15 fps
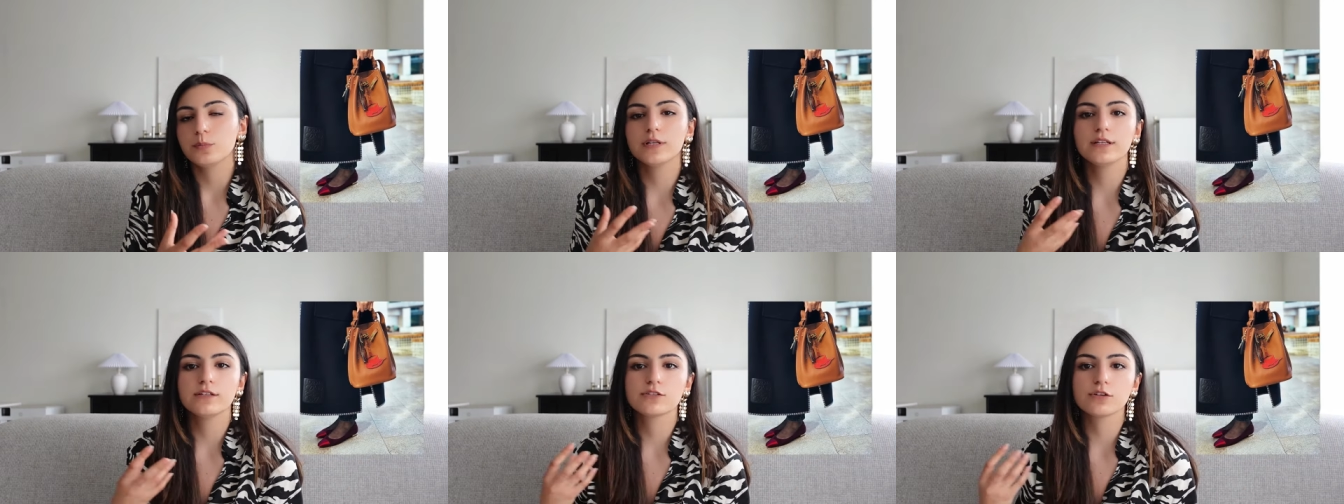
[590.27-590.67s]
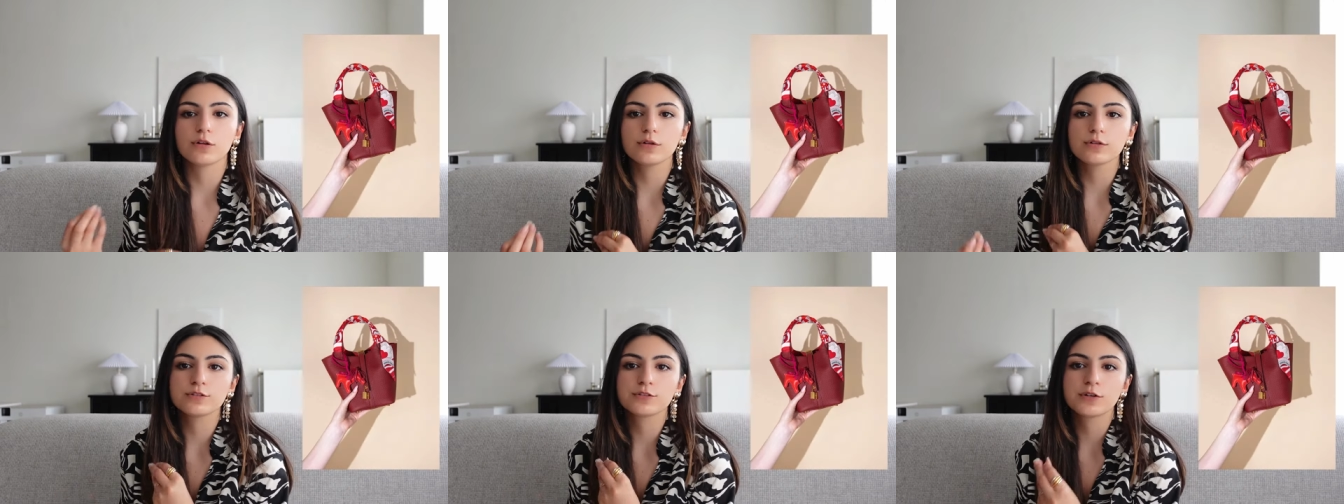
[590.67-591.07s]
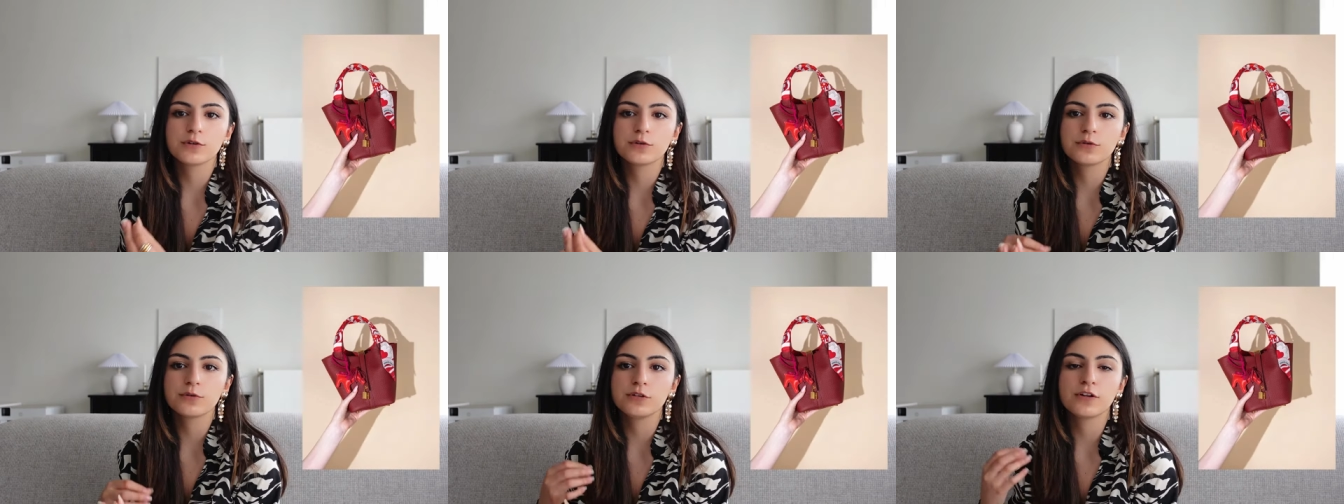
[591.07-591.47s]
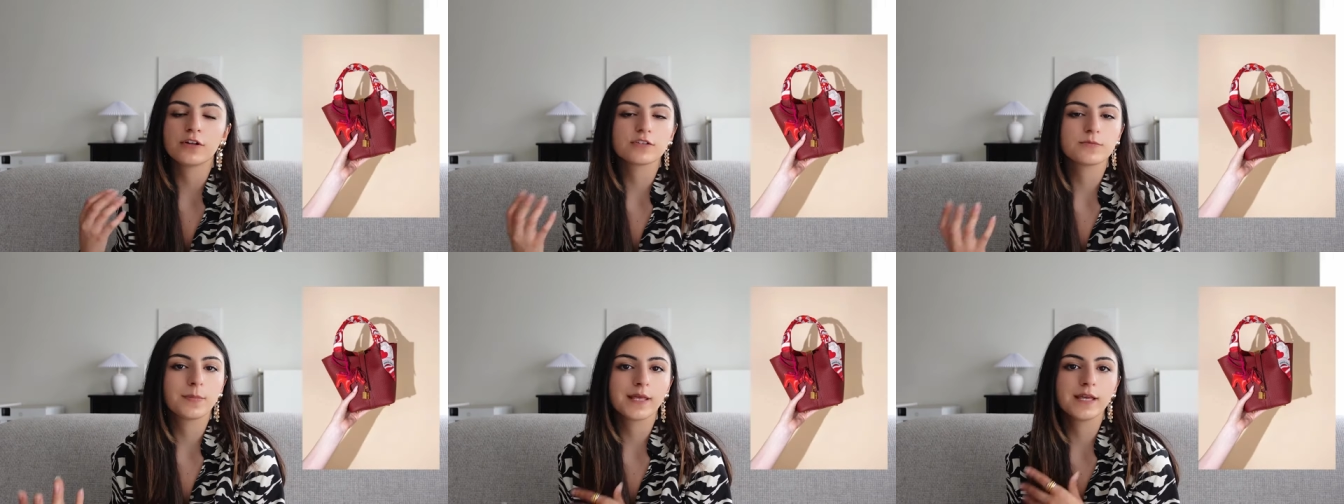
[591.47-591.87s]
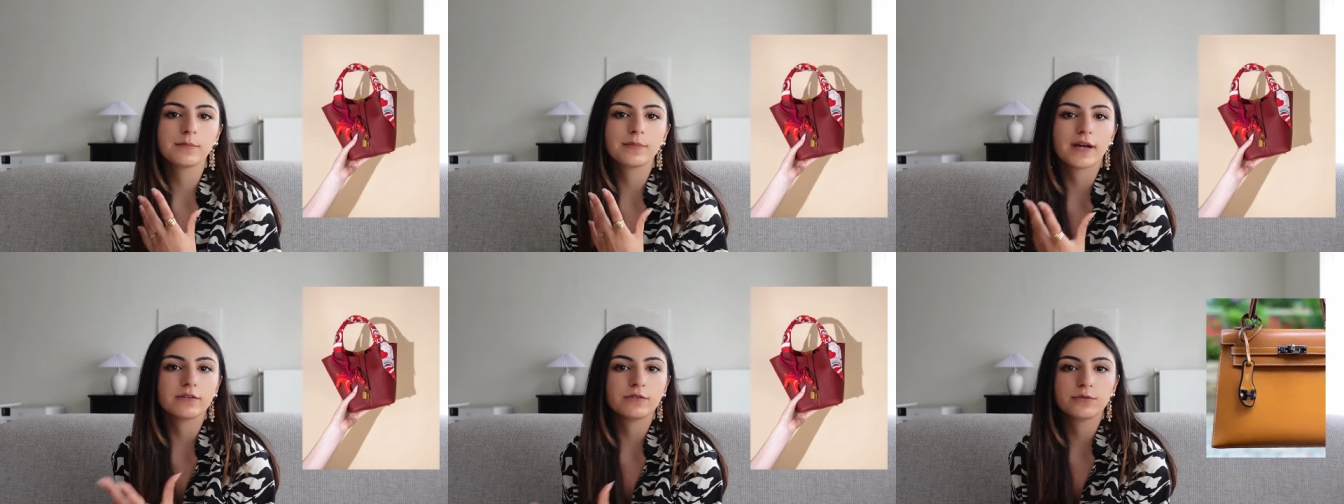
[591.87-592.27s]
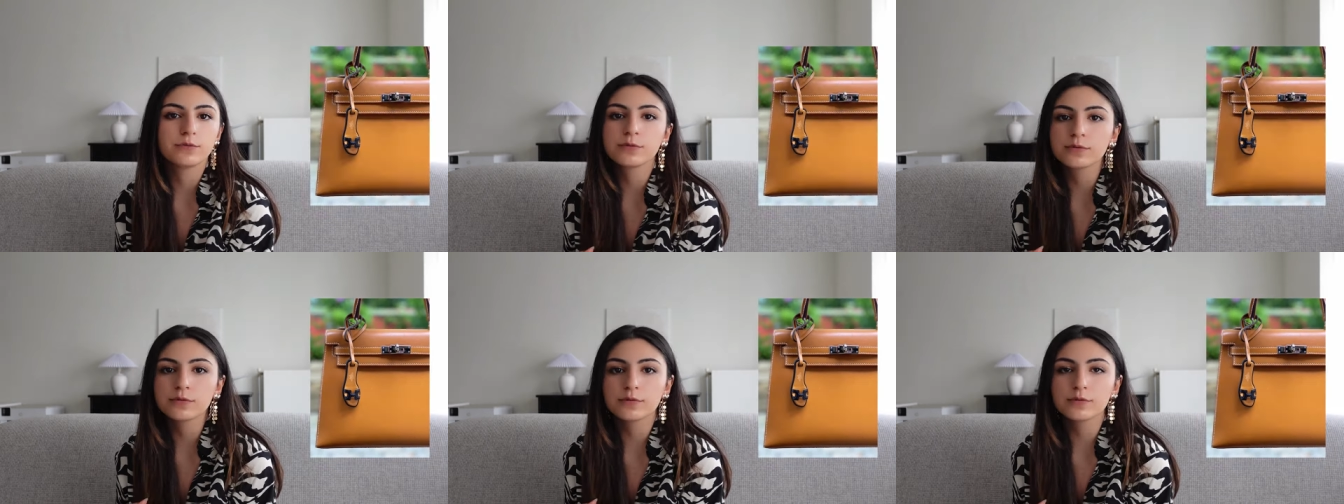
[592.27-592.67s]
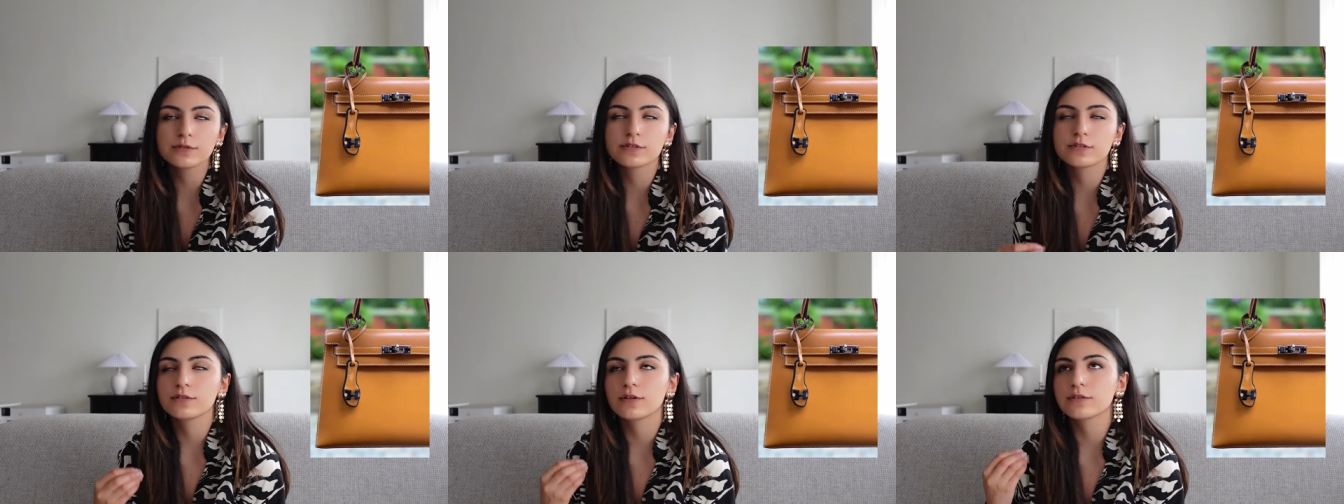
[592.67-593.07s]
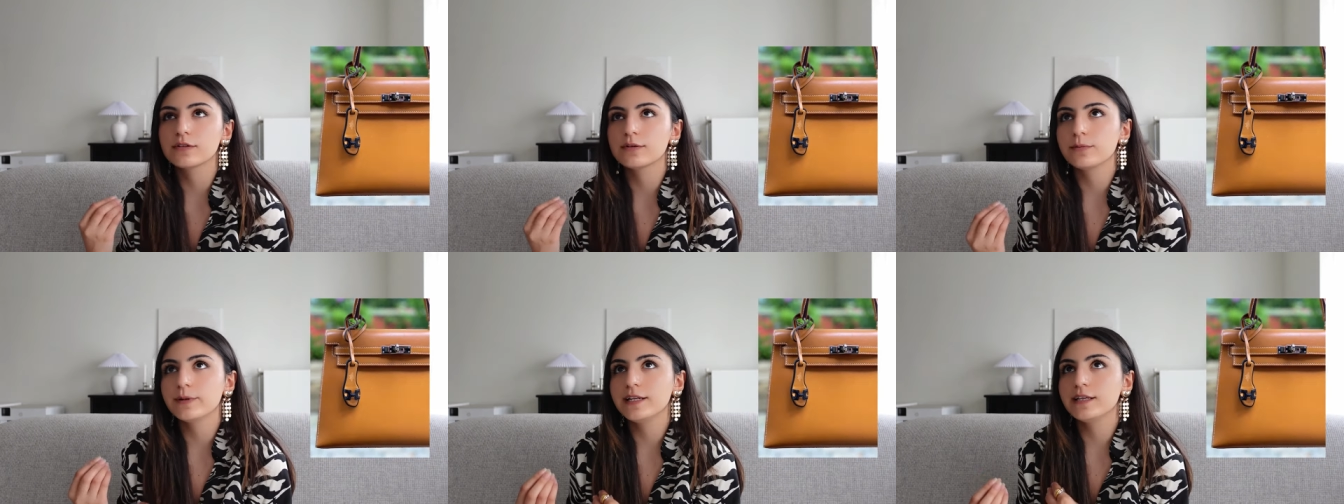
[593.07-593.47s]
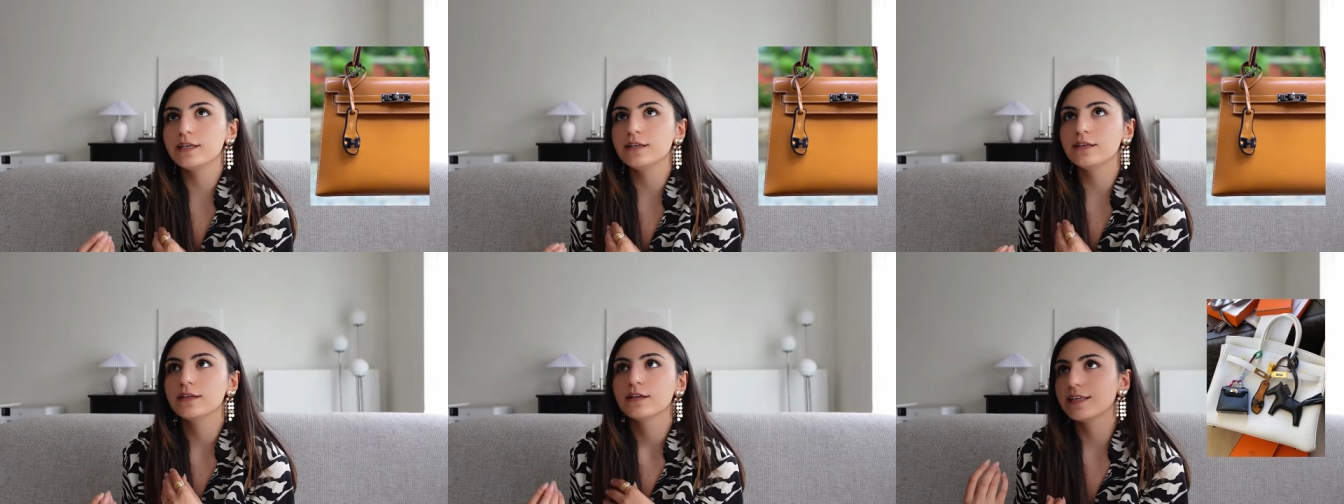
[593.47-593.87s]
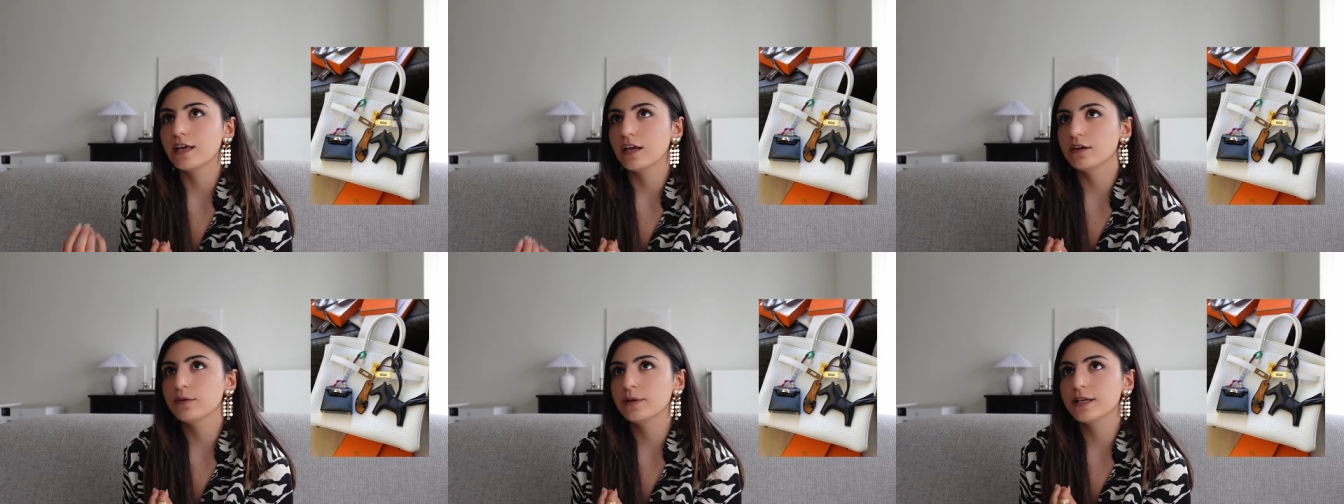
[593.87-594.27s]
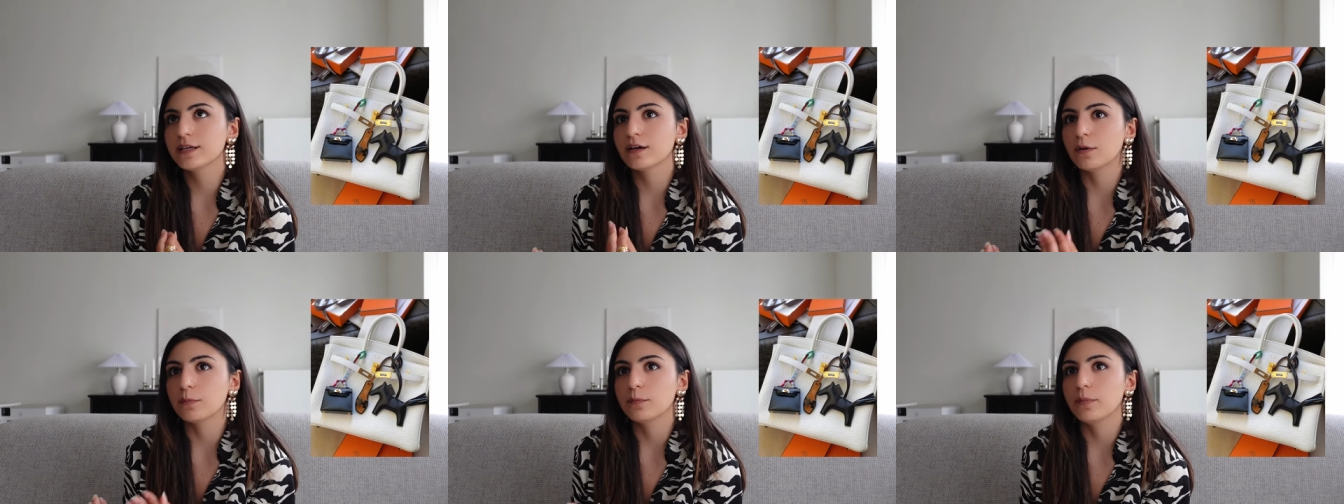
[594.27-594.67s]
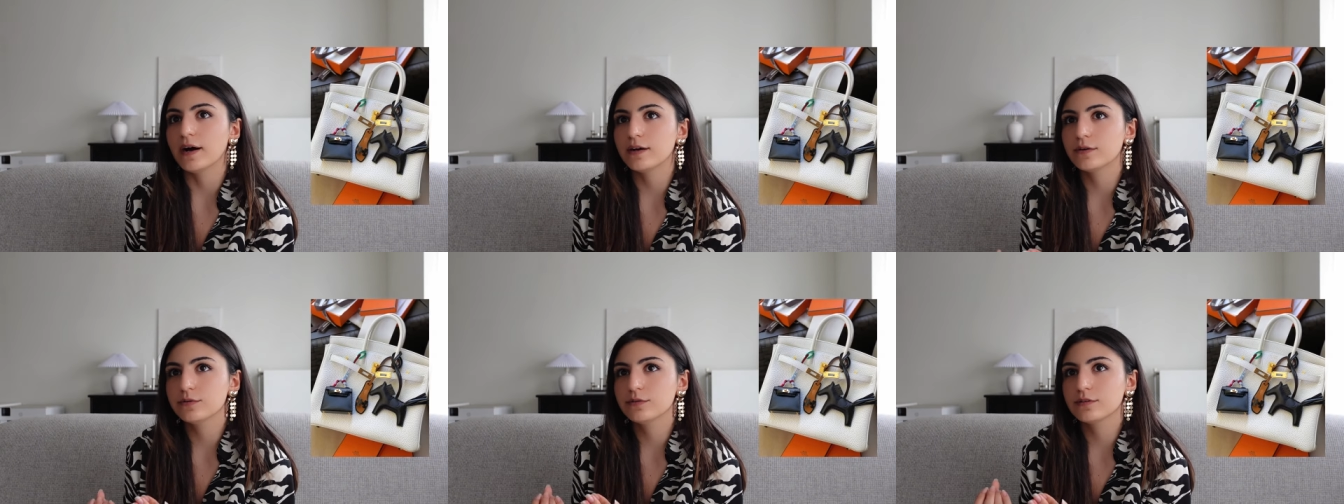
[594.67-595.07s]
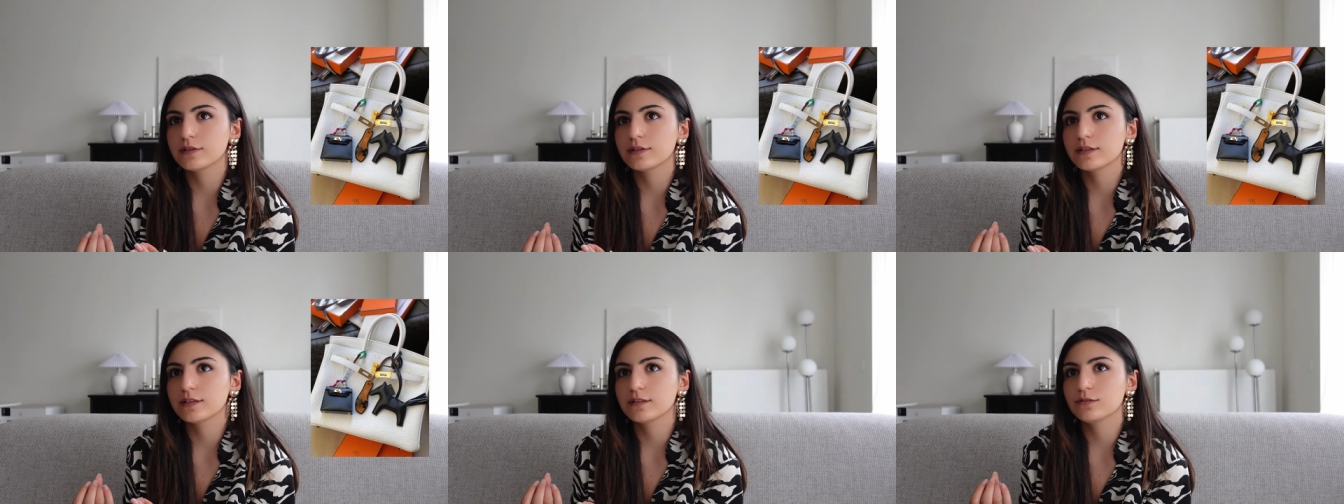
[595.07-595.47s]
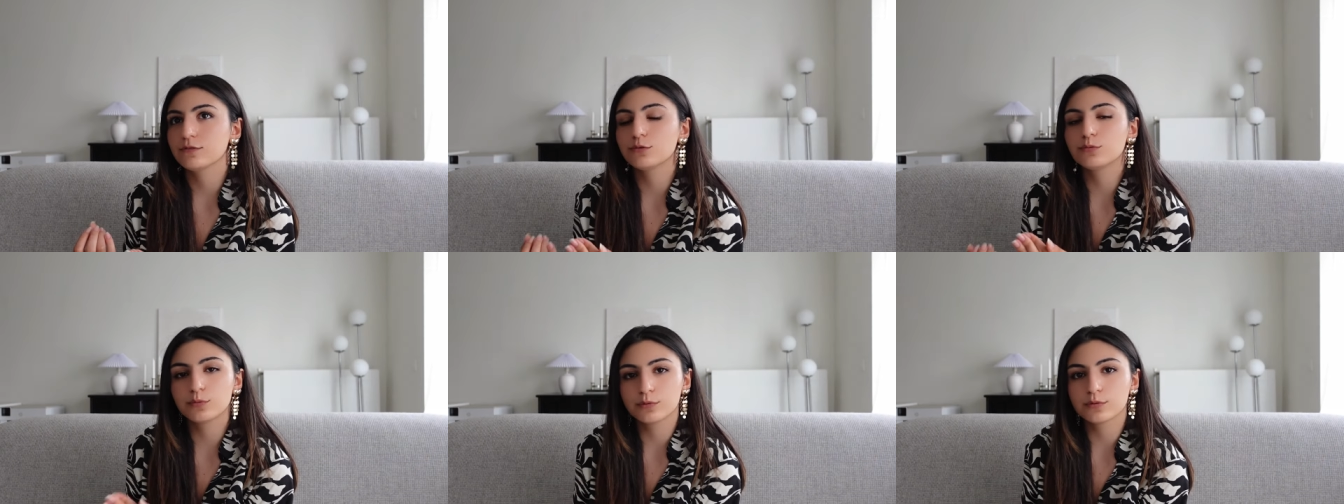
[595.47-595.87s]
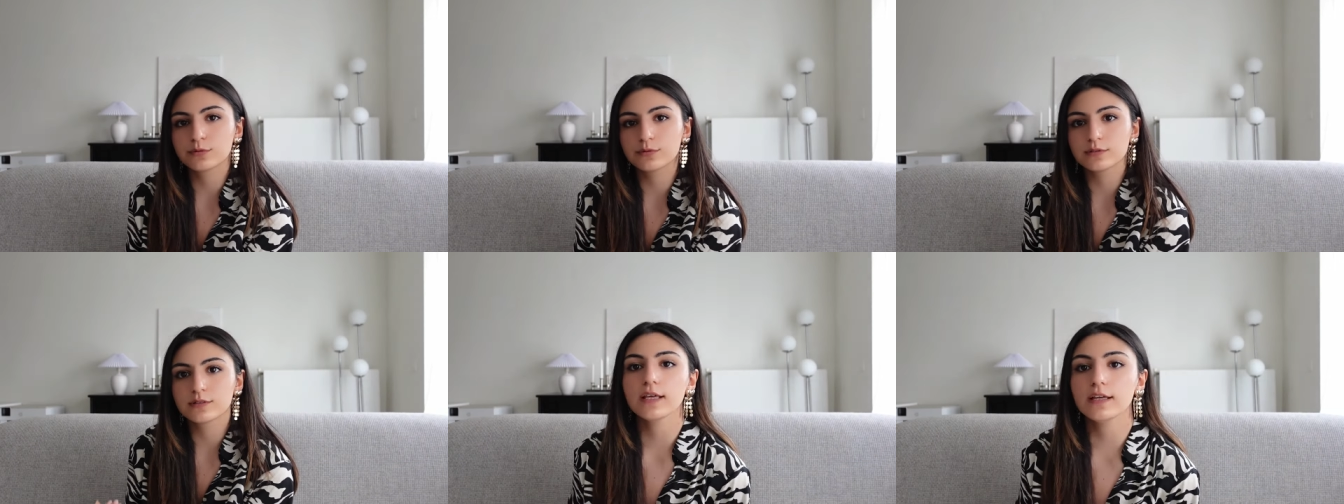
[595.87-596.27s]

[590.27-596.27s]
but it's also not playing by the rules, not really caring about the rules.